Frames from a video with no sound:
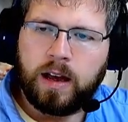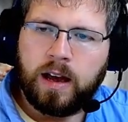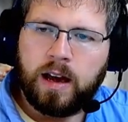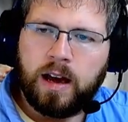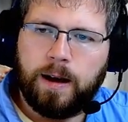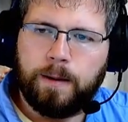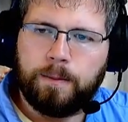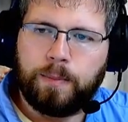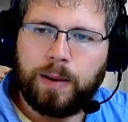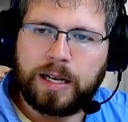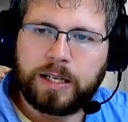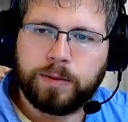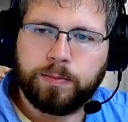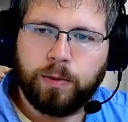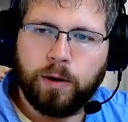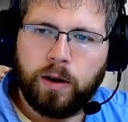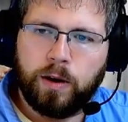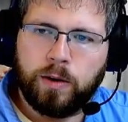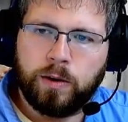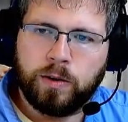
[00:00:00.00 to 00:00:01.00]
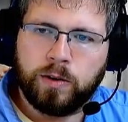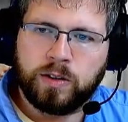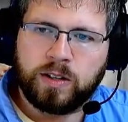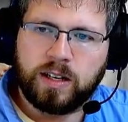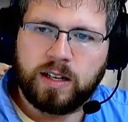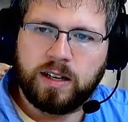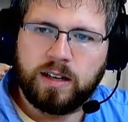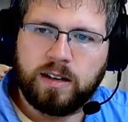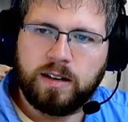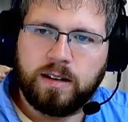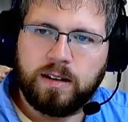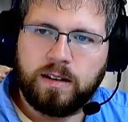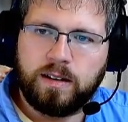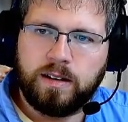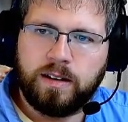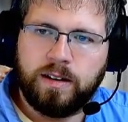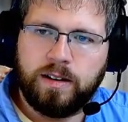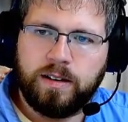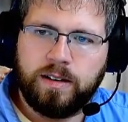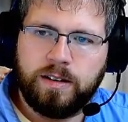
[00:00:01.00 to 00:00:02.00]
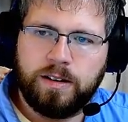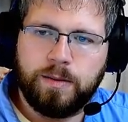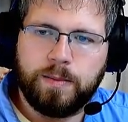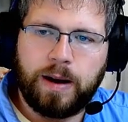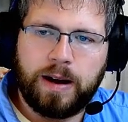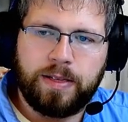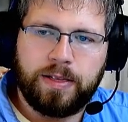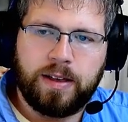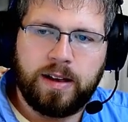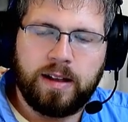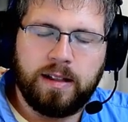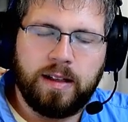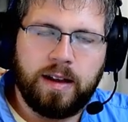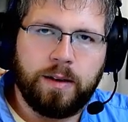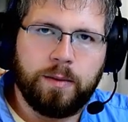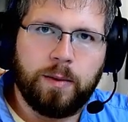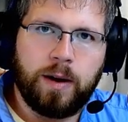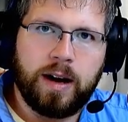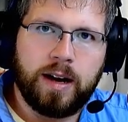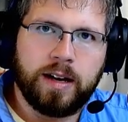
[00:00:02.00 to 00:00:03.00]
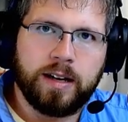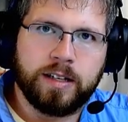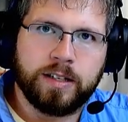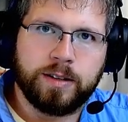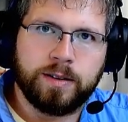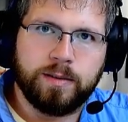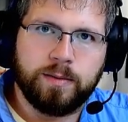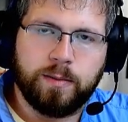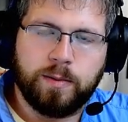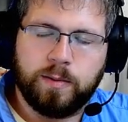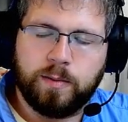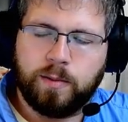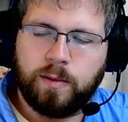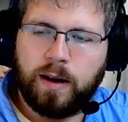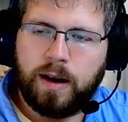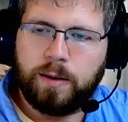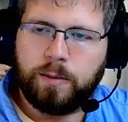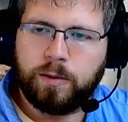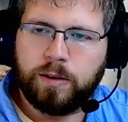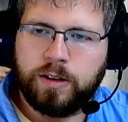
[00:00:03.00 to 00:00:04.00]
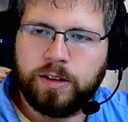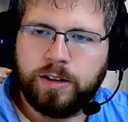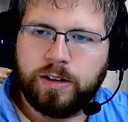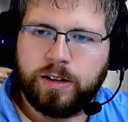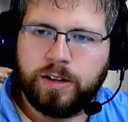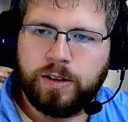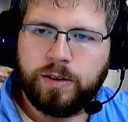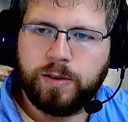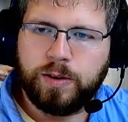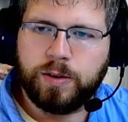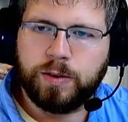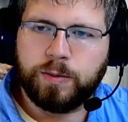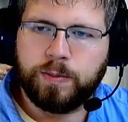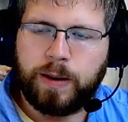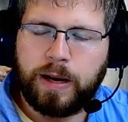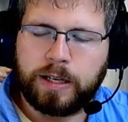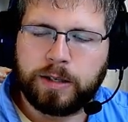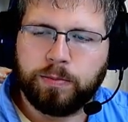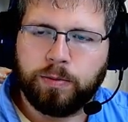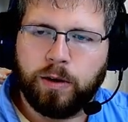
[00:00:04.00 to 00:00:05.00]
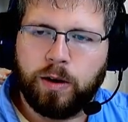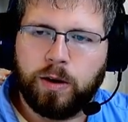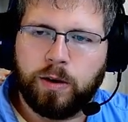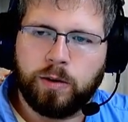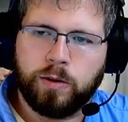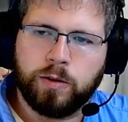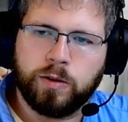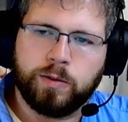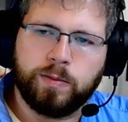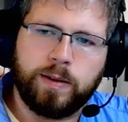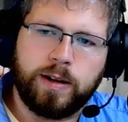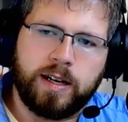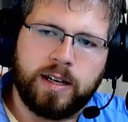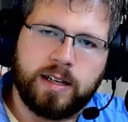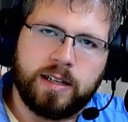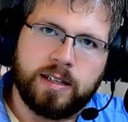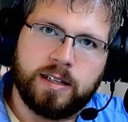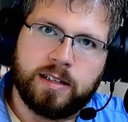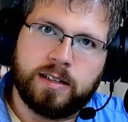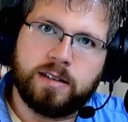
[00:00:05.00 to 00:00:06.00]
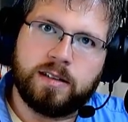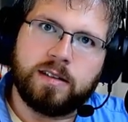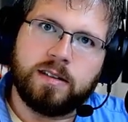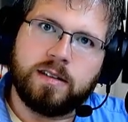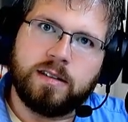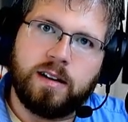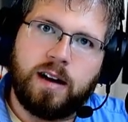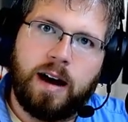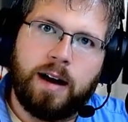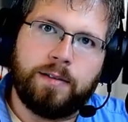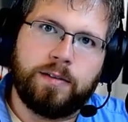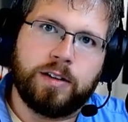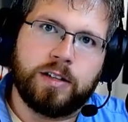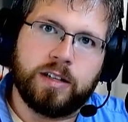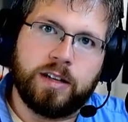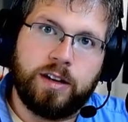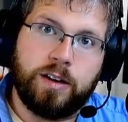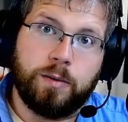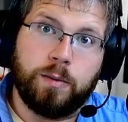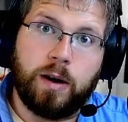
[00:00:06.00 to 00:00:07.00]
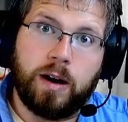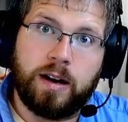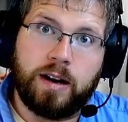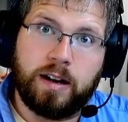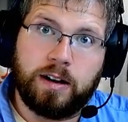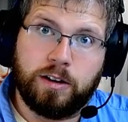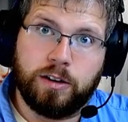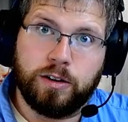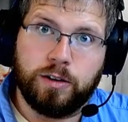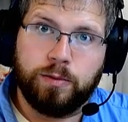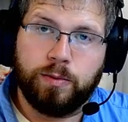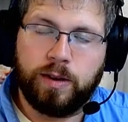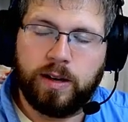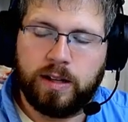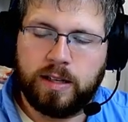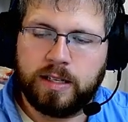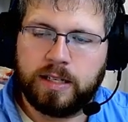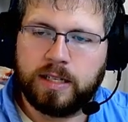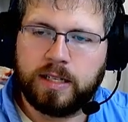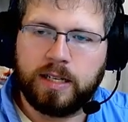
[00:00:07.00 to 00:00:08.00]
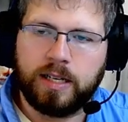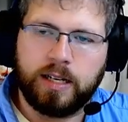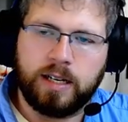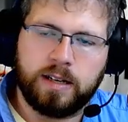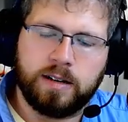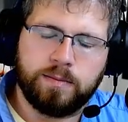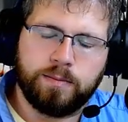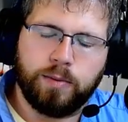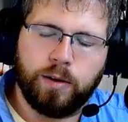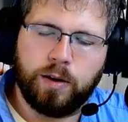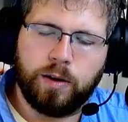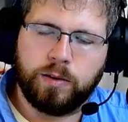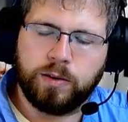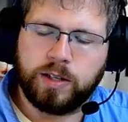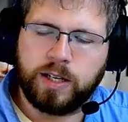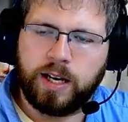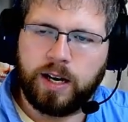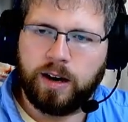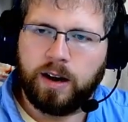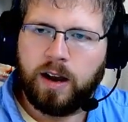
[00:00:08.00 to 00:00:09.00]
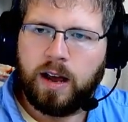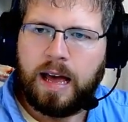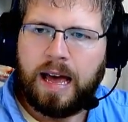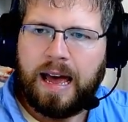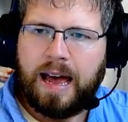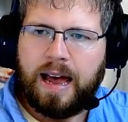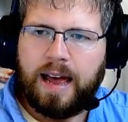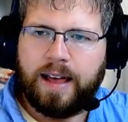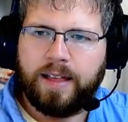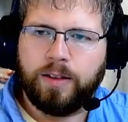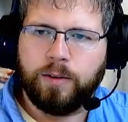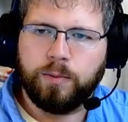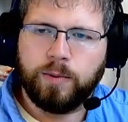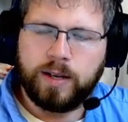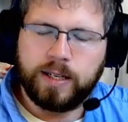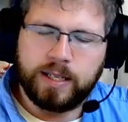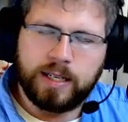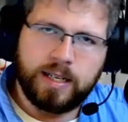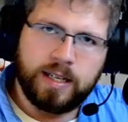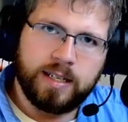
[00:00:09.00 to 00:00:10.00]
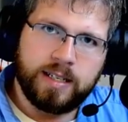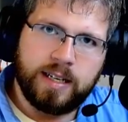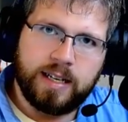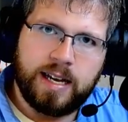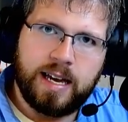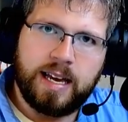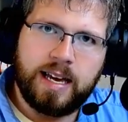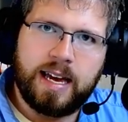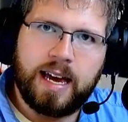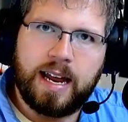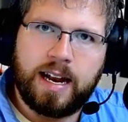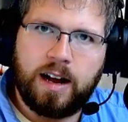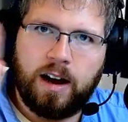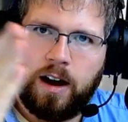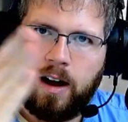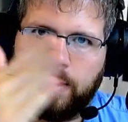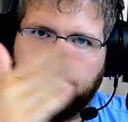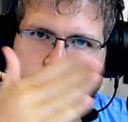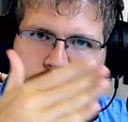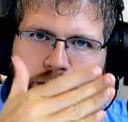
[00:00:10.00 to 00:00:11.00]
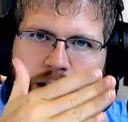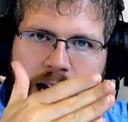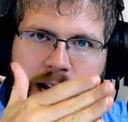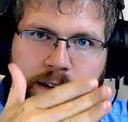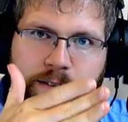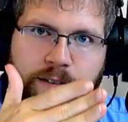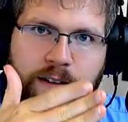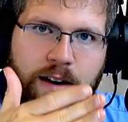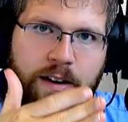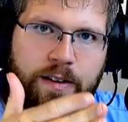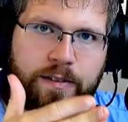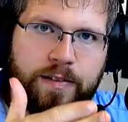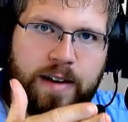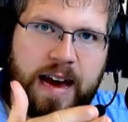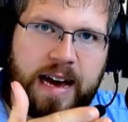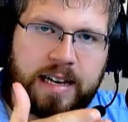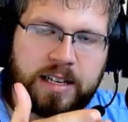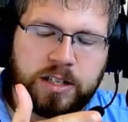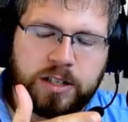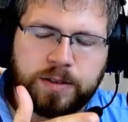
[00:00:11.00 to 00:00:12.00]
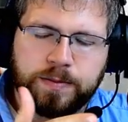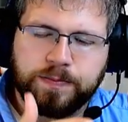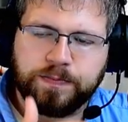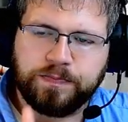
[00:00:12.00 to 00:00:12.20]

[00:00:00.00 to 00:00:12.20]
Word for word: Best prose you, might think like why is why would you use best prose because obviously you want a good realistic Prose here, and the reason is it can get off track very fast.